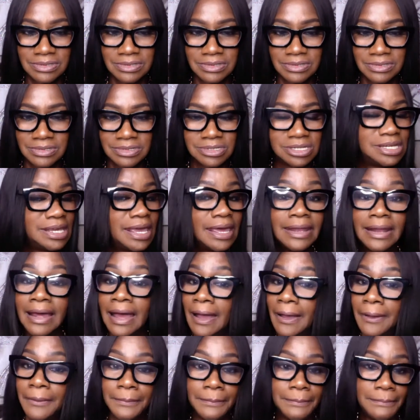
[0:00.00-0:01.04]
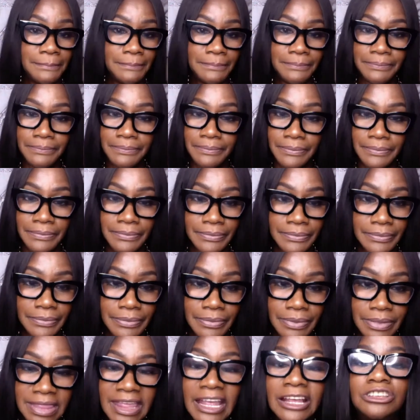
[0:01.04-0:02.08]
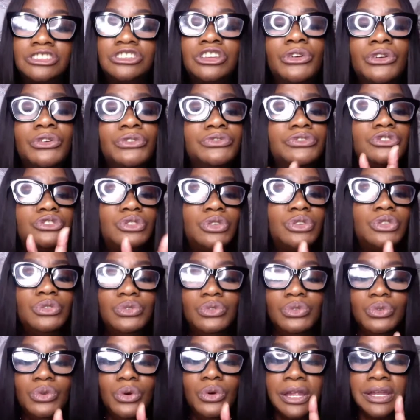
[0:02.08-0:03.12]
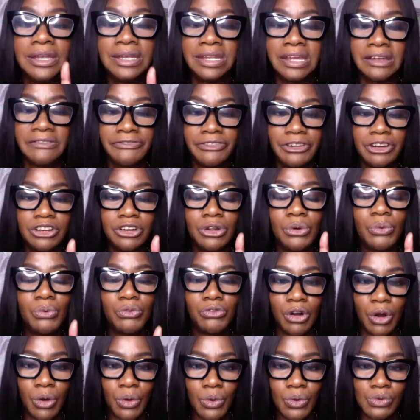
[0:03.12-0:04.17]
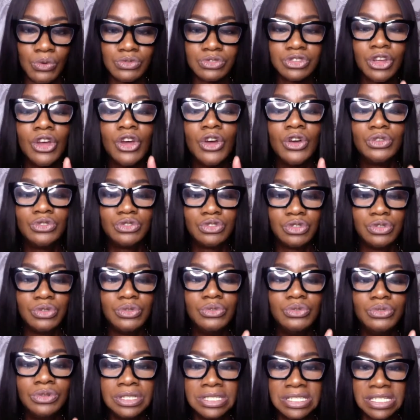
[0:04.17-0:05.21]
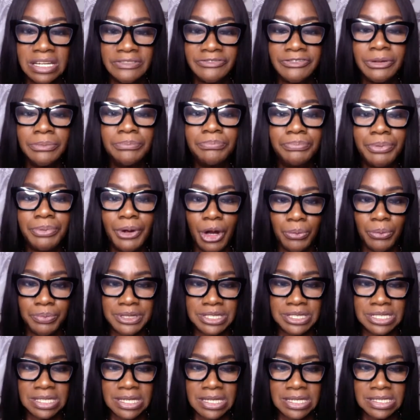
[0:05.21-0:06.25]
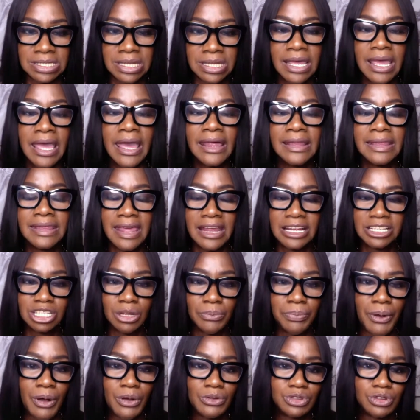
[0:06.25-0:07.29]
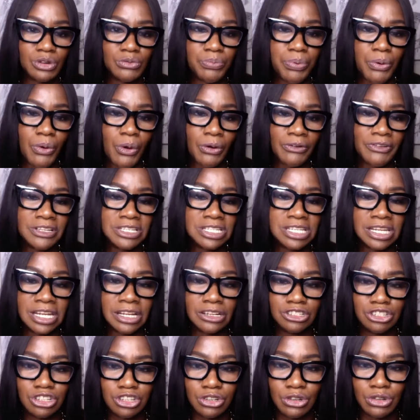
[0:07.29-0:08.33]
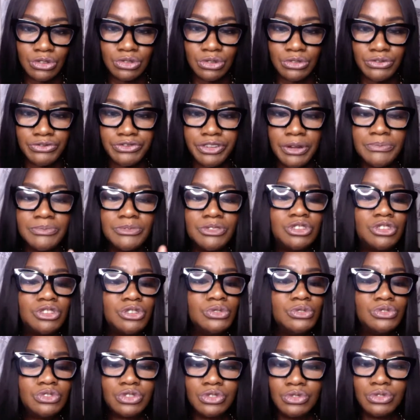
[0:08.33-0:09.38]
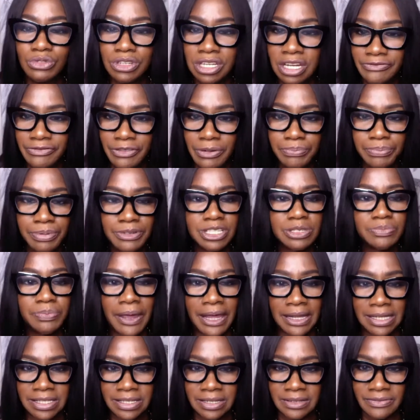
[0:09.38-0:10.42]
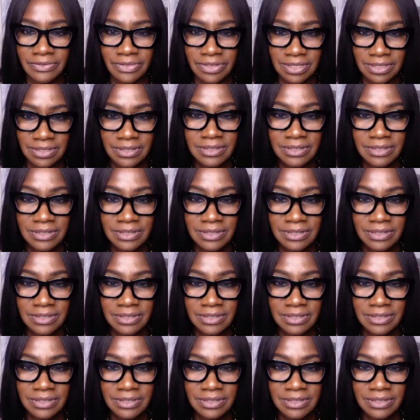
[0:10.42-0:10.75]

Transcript: She cannot. They serve two different roles, two different purposes. They're supposed to pour into their children from two different perspectives,